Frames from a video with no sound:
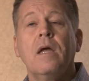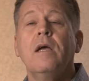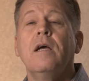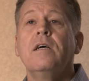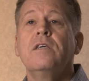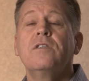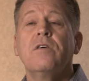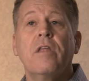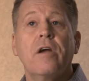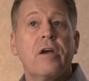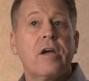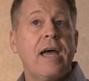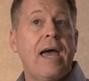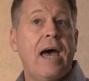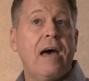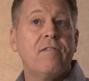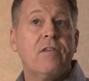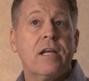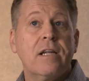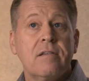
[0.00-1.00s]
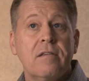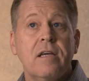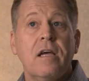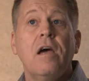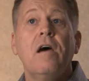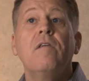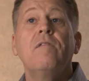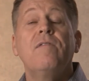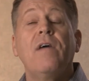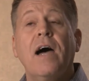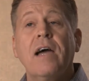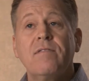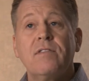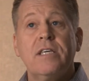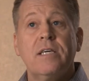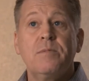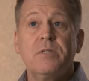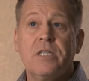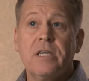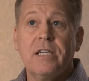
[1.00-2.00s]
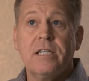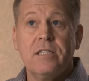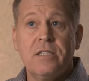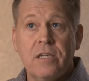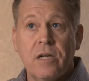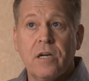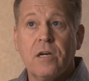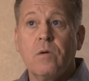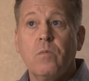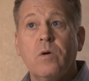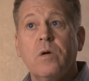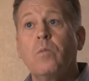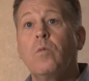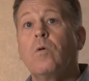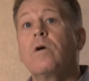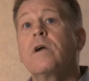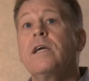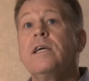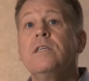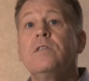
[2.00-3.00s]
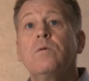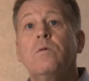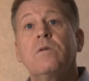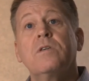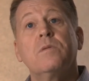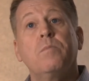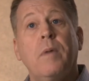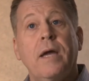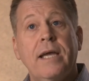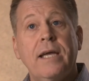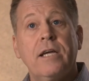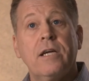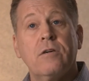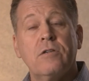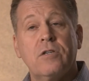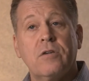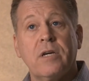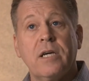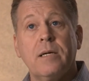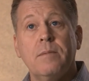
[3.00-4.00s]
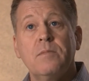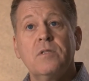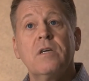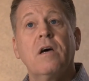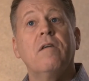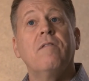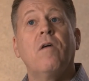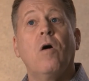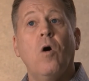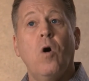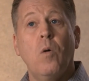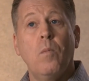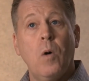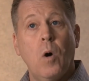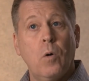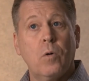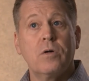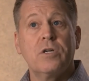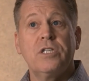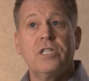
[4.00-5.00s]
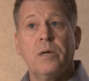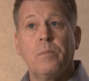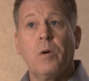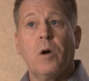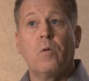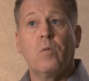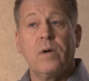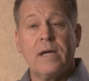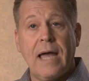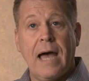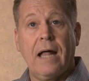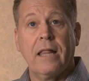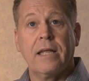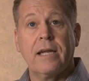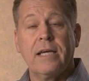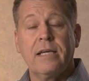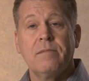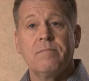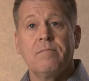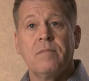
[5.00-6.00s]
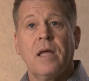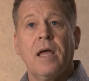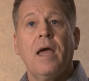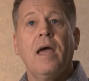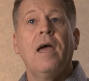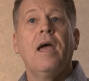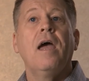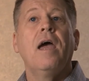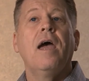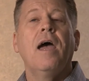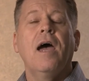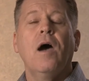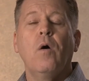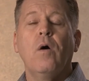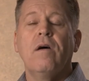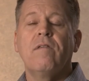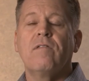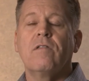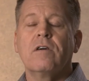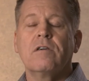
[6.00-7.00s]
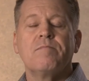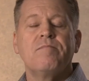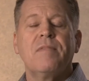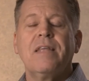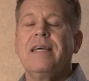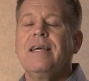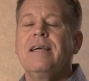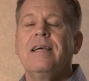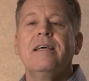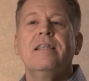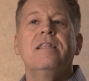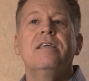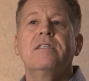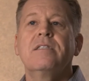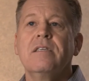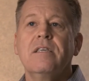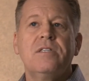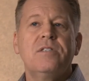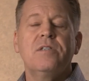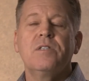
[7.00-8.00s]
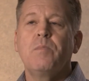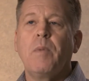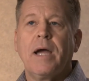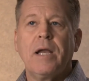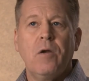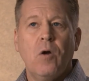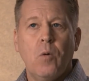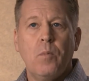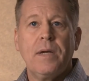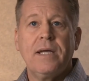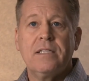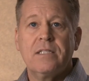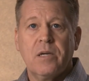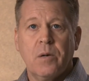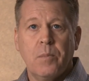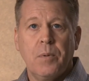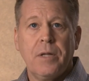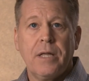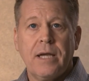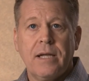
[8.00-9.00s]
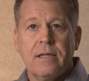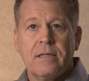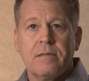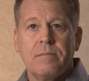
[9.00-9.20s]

So there you have it. 5 tips to consider when working towards making your dreams of home ownership a reality. However, this list is by no means complete.